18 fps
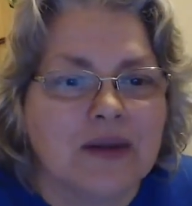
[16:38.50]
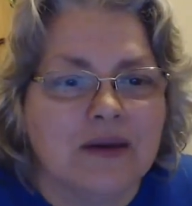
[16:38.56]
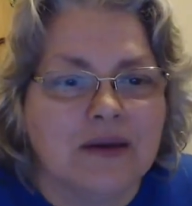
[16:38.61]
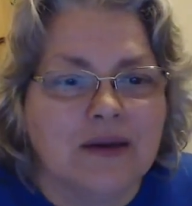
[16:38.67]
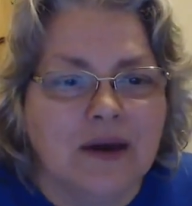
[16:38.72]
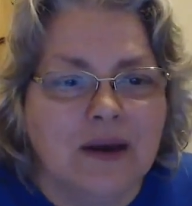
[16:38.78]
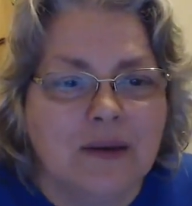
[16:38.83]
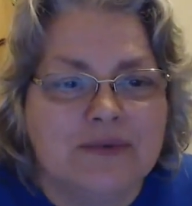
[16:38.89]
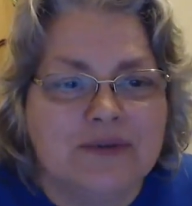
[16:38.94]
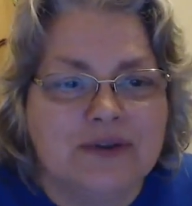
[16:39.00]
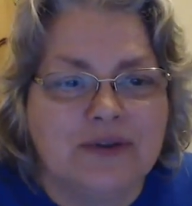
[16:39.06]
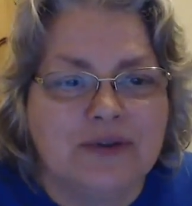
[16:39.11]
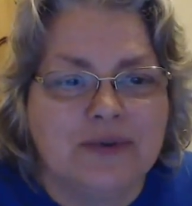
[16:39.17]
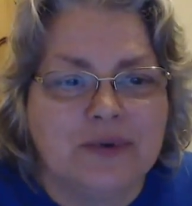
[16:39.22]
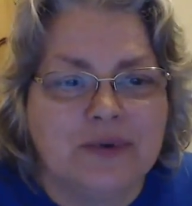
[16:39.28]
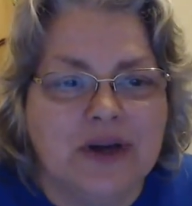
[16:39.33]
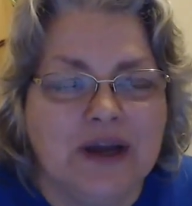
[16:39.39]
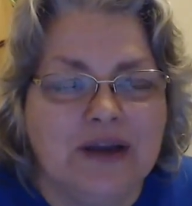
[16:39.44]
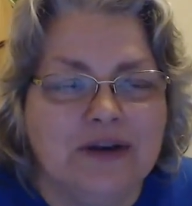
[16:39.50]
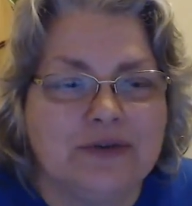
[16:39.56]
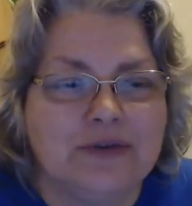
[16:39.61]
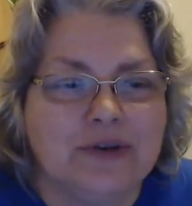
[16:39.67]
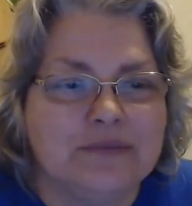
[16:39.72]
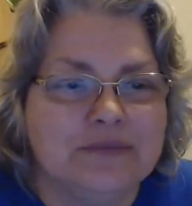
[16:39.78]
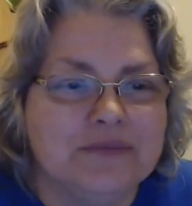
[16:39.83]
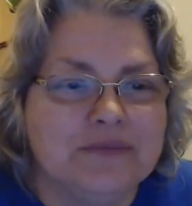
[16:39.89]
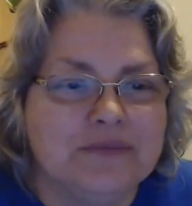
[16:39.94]

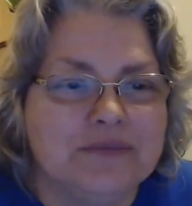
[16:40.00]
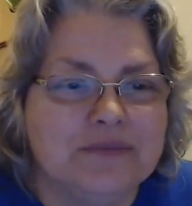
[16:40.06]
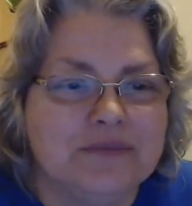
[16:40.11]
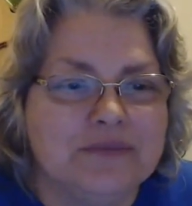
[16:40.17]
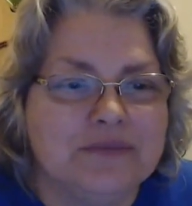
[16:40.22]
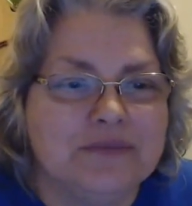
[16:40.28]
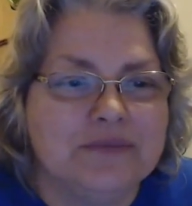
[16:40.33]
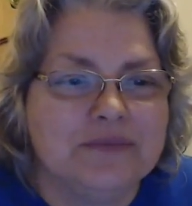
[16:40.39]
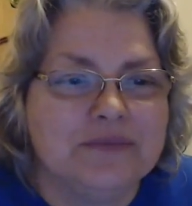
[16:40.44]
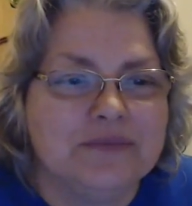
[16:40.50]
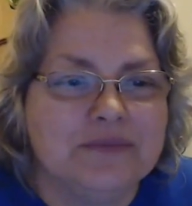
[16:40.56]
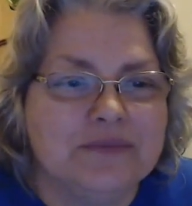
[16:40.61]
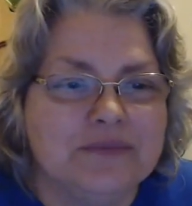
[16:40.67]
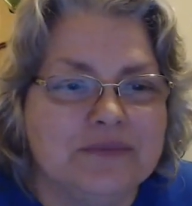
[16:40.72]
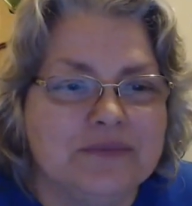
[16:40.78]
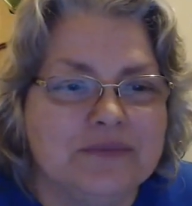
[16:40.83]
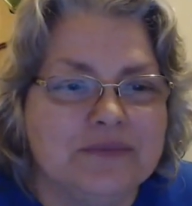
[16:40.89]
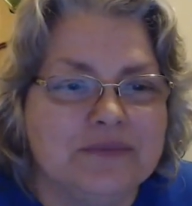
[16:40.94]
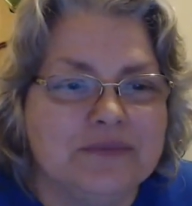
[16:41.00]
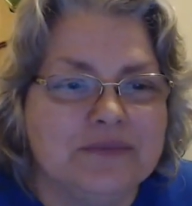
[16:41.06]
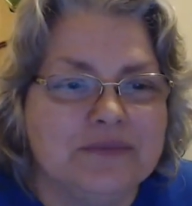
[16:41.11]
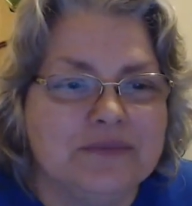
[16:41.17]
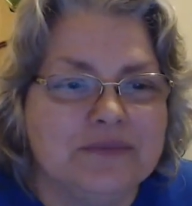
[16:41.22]
300. Let's get her to 300, you